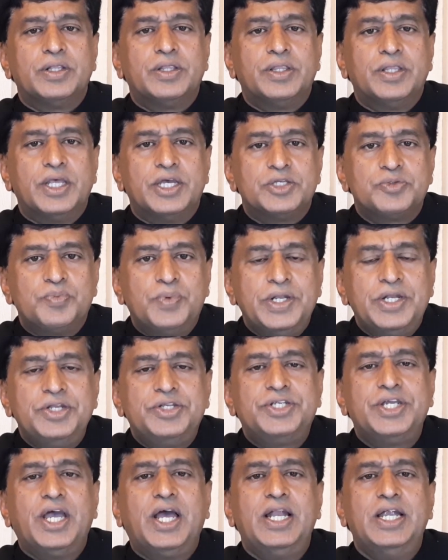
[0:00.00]
the
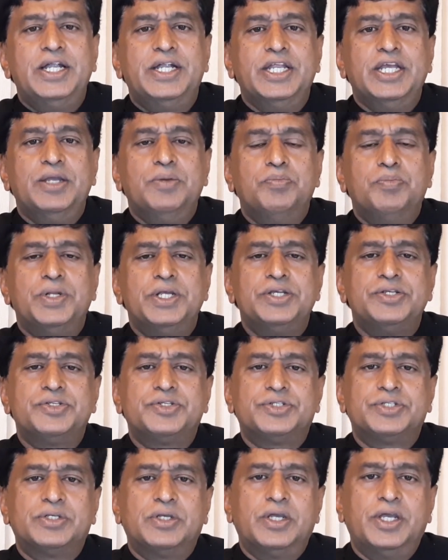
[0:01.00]
spirituality
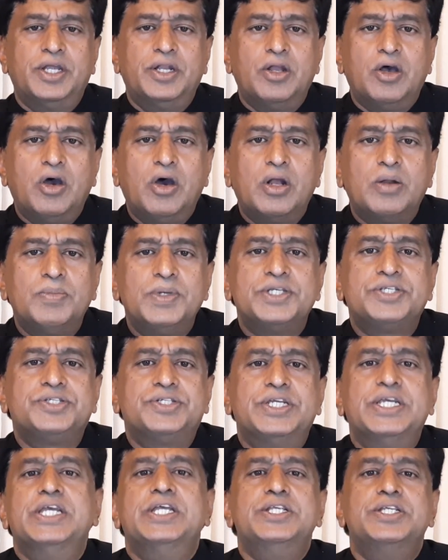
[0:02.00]
brings enormous
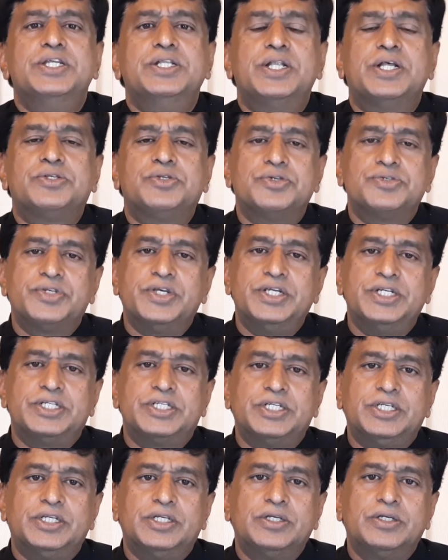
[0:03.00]
change in the
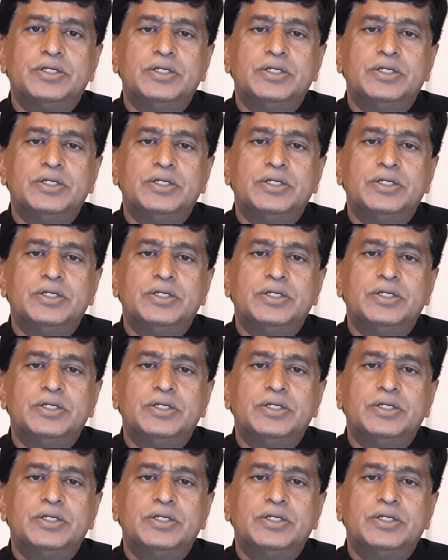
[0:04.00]
society.